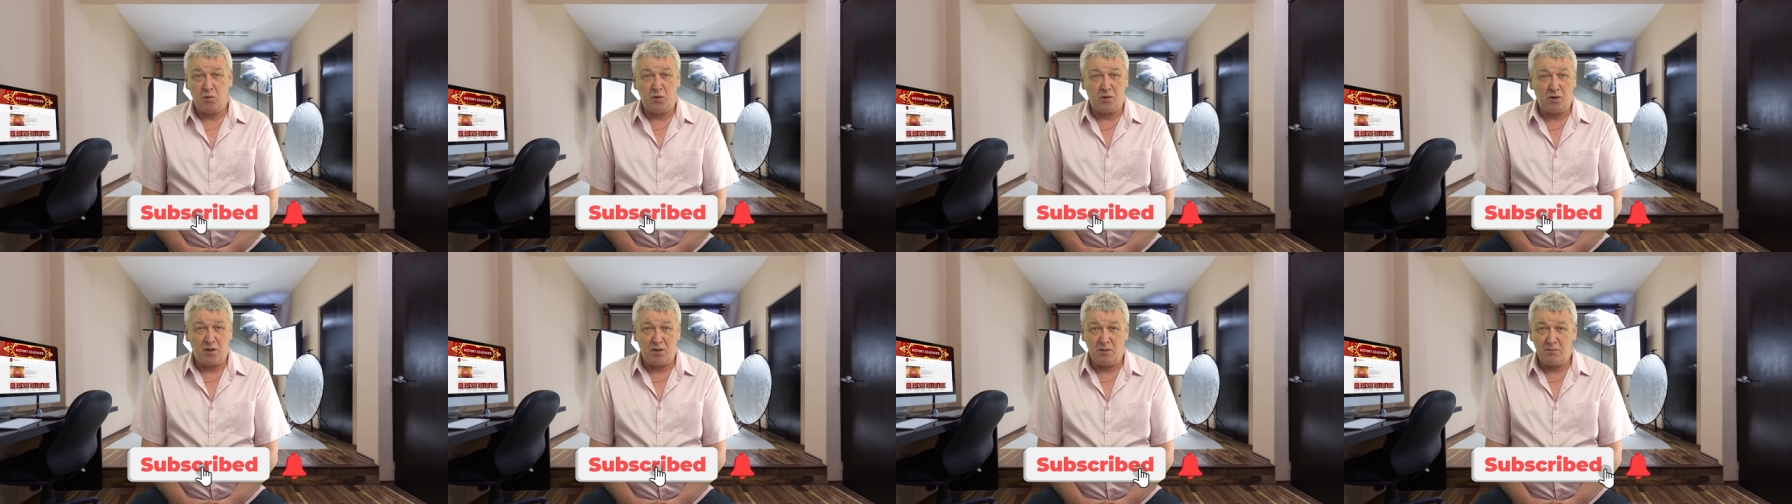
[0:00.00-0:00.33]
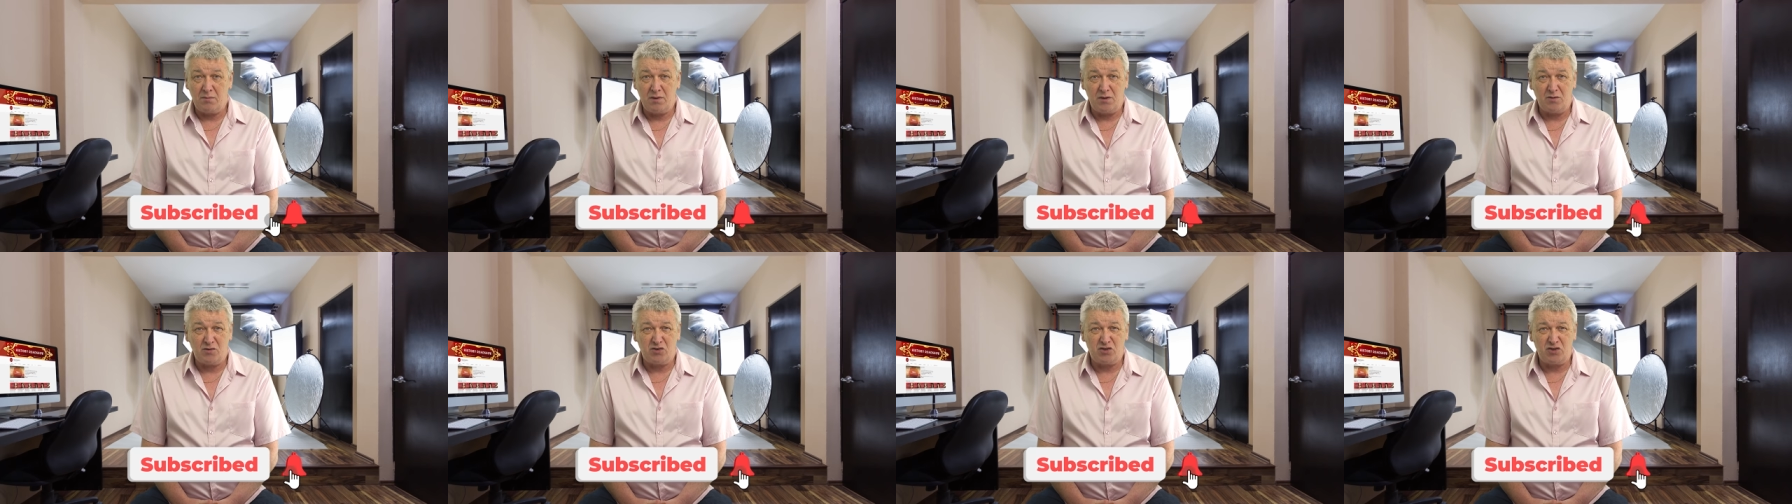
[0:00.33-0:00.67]
one of the
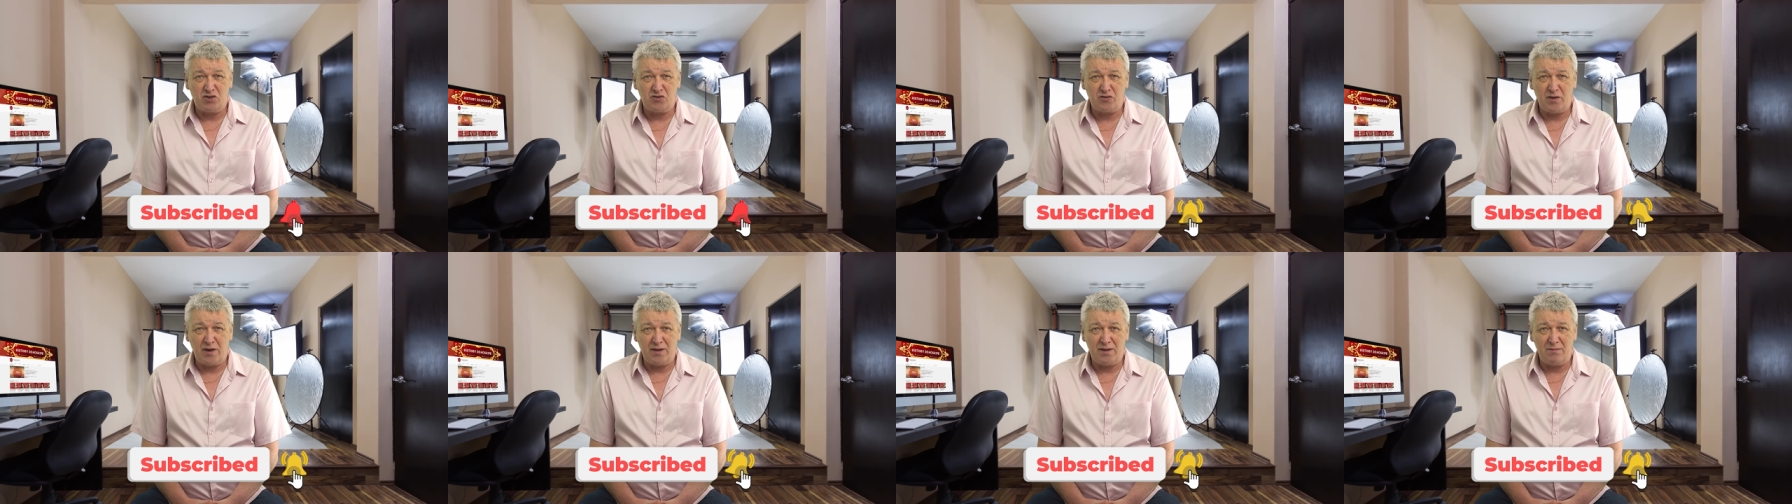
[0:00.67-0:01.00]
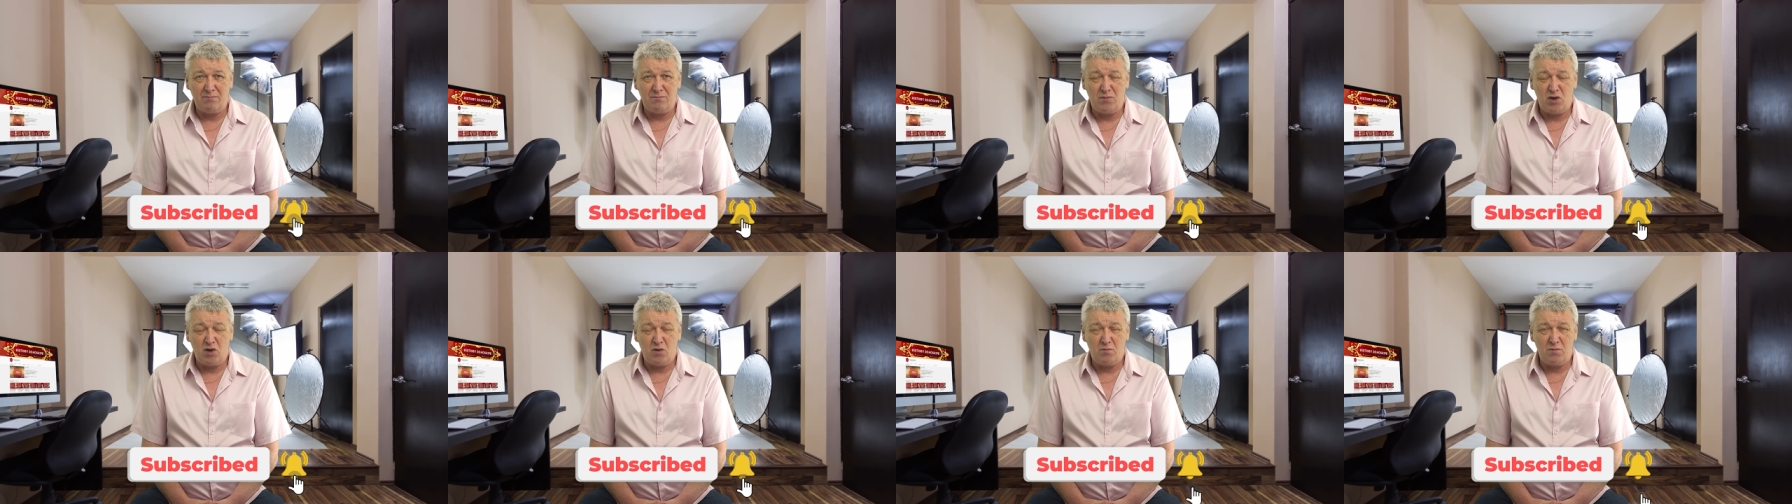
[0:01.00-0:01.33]
most
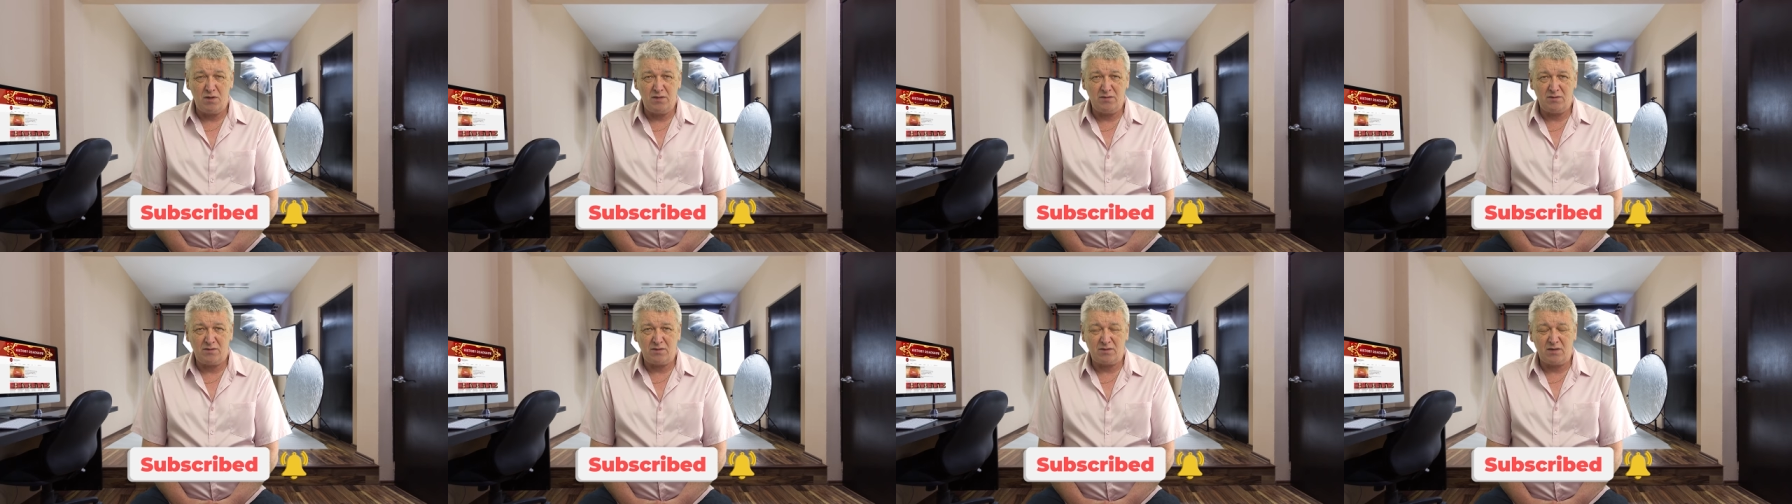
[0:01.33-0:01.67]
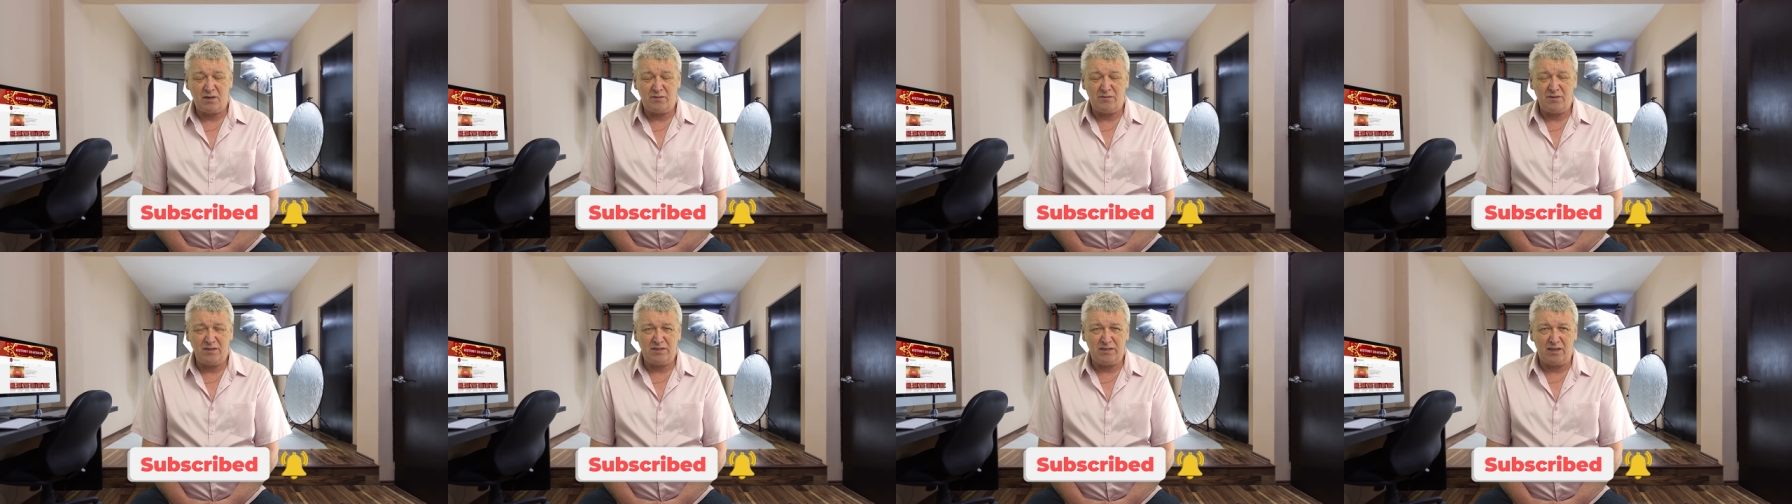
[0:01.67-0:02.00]
threatening moments
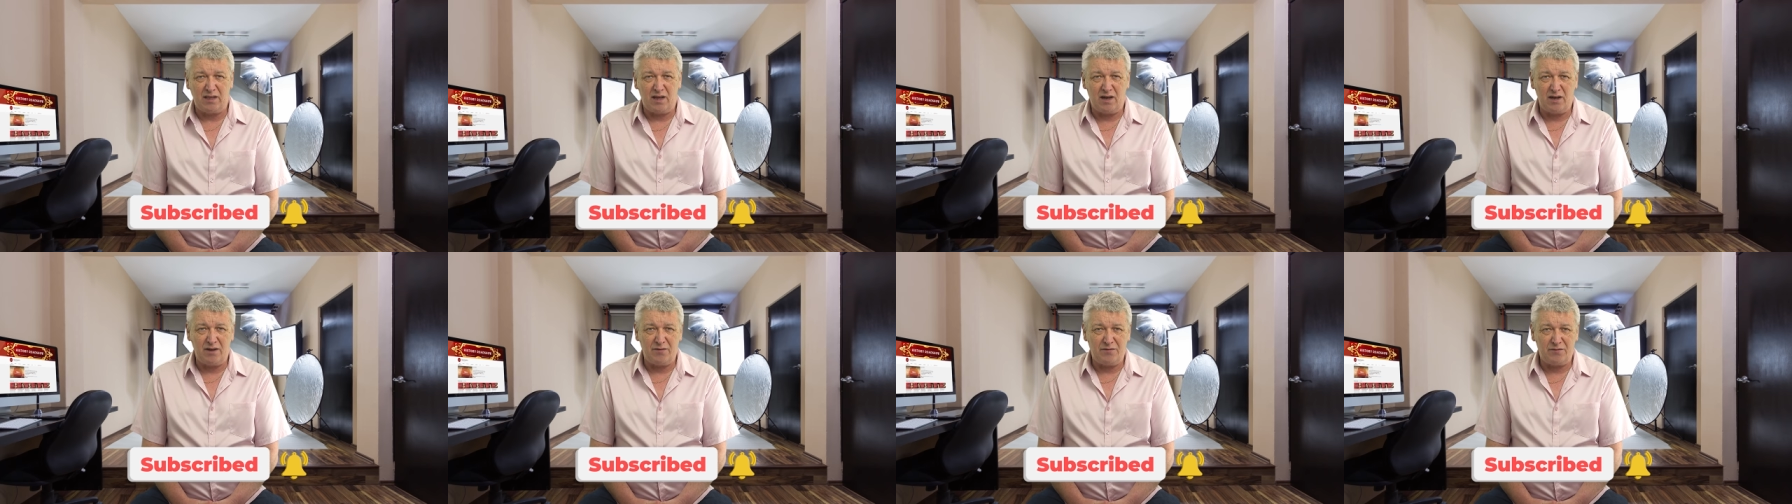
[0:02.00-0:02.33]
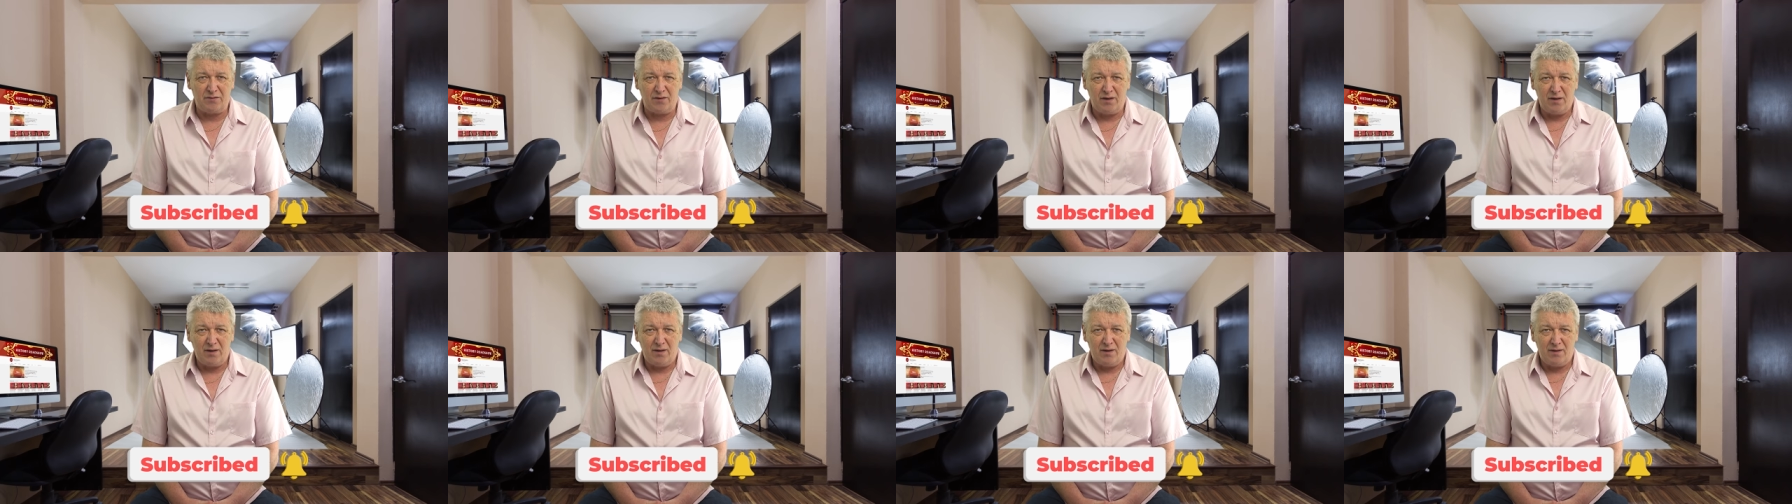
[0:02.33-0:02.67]
of his life.